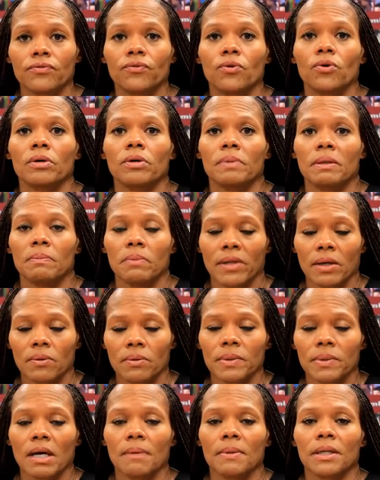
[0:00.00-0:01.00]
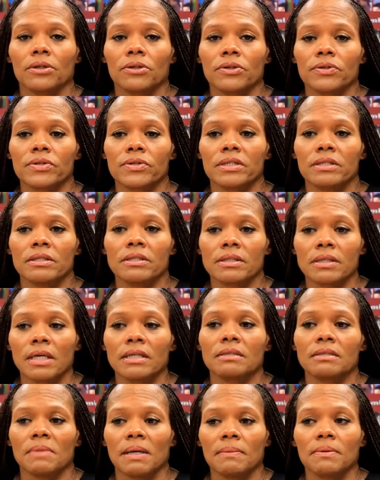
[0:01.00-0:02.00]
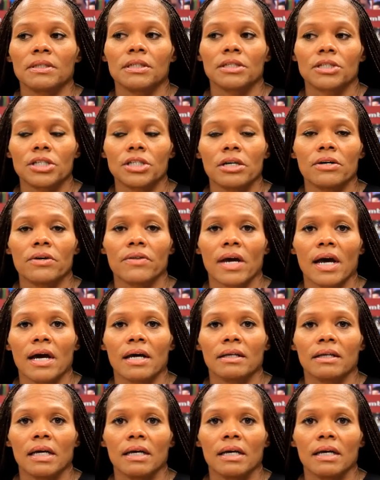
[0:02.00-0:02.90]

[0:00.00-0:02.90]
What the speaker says: for people that were becoming nurses, and to be able to share that.